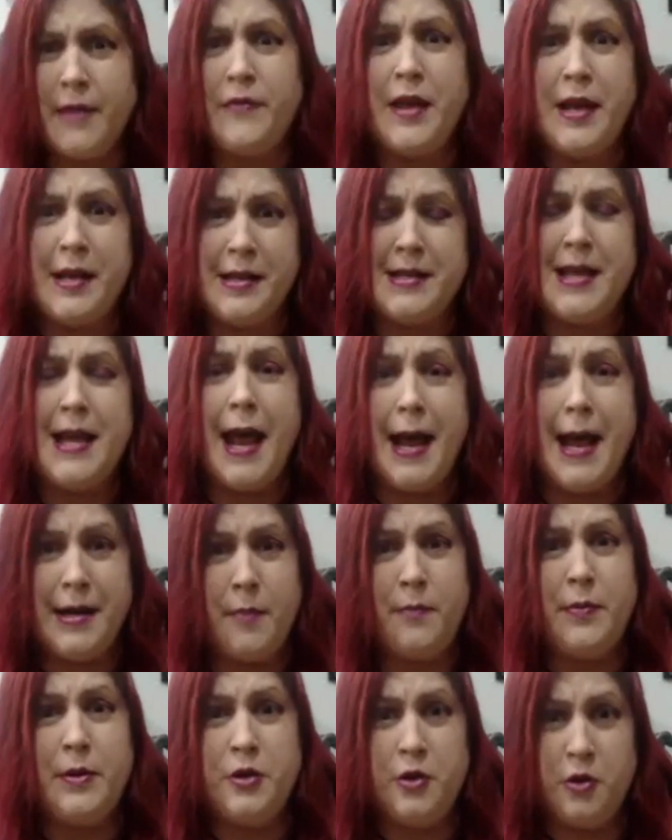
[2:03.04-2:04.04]
of things that end
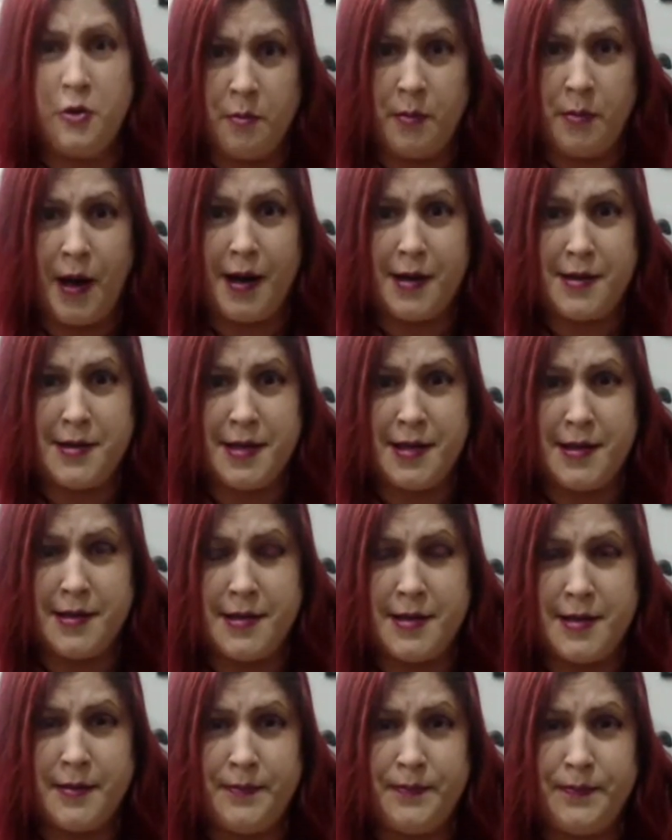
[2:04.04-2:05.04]
up in doom
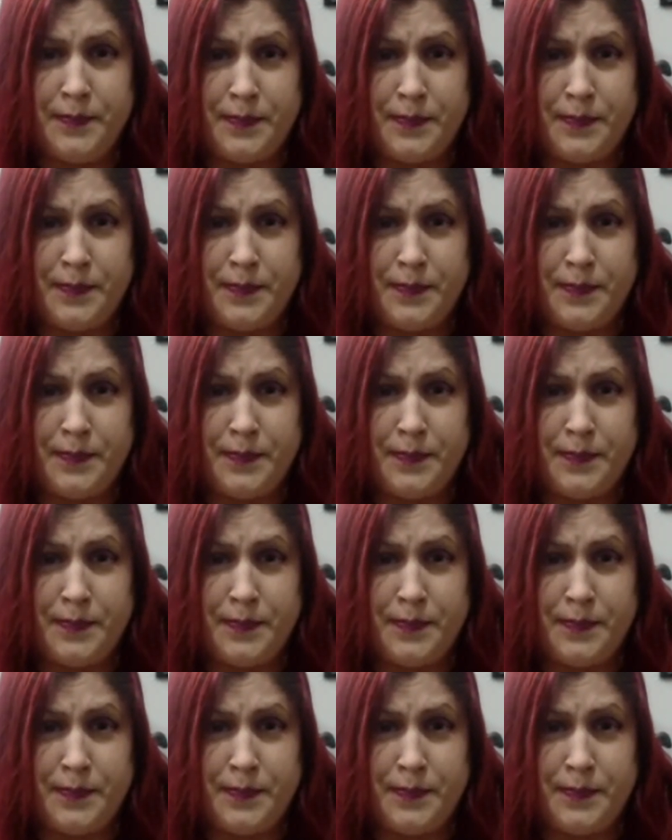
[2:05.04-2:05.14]
boxes.